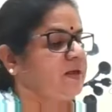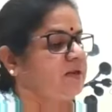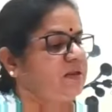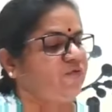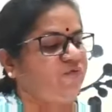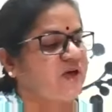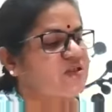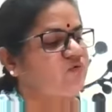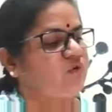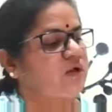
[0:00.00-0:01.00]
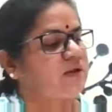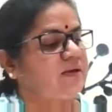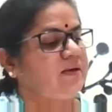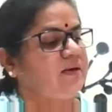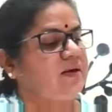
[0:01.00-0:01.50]
The freshwater
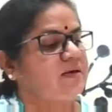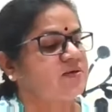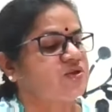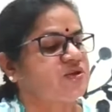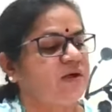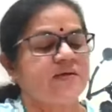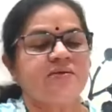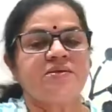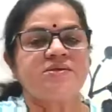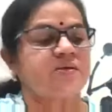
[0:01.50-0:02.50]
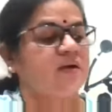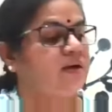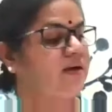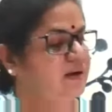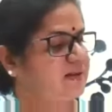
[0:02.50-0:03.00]
lake shelters a
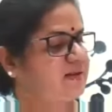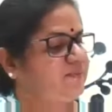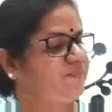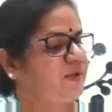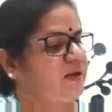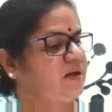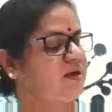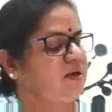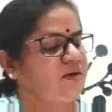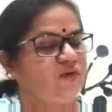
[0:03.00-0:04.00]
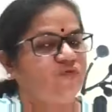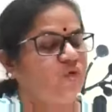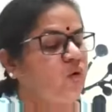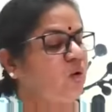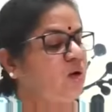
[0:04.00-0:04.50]
duck. The
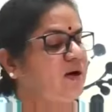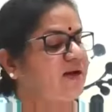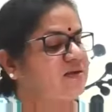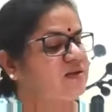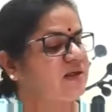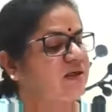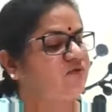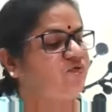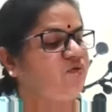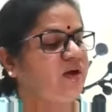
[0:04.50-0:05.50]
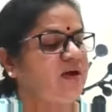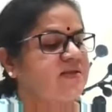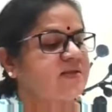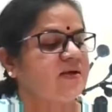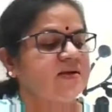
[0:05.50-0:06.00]
four-legged duck
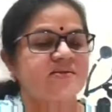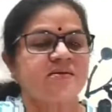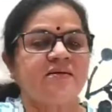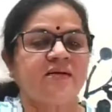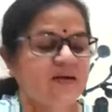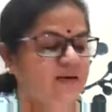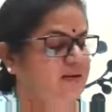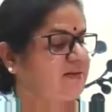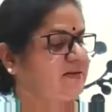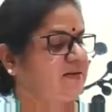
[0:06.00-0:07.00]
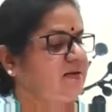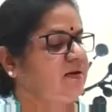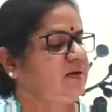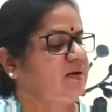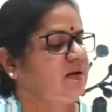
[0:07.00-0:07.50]
feels it's her luck.
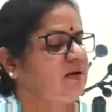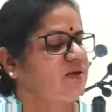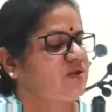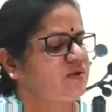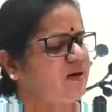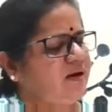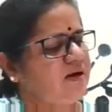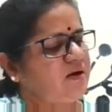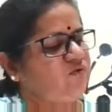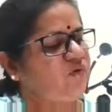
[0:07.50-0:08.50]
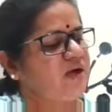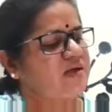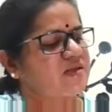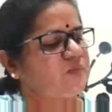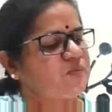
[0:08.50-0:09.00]
She daily
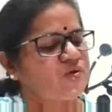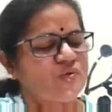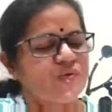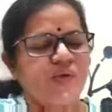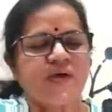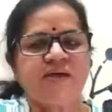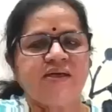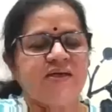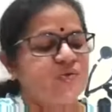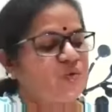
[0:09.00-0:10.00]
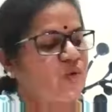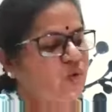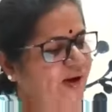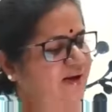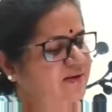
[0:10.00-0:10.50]
wakes up too early to
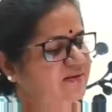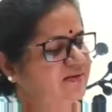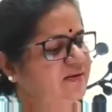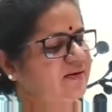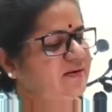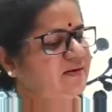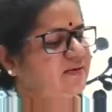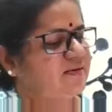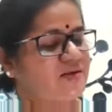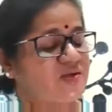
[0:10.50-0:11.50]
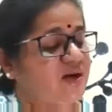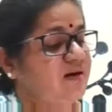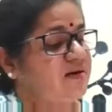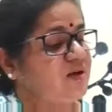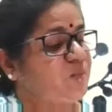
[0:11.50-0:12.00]
quack. The
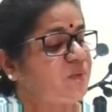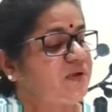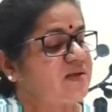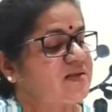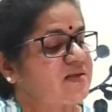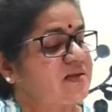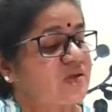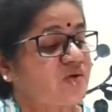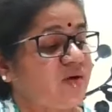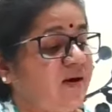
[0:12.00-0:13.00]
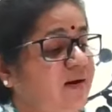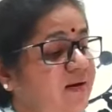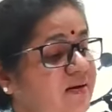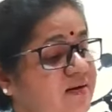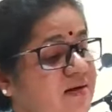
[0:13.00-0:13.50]
tiny birds
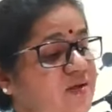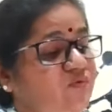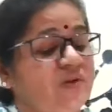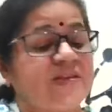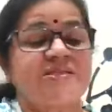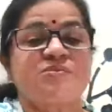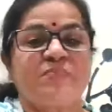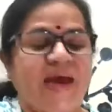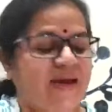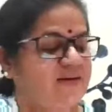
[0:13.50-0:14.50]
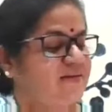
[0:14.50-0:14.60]
stare at it with a smack.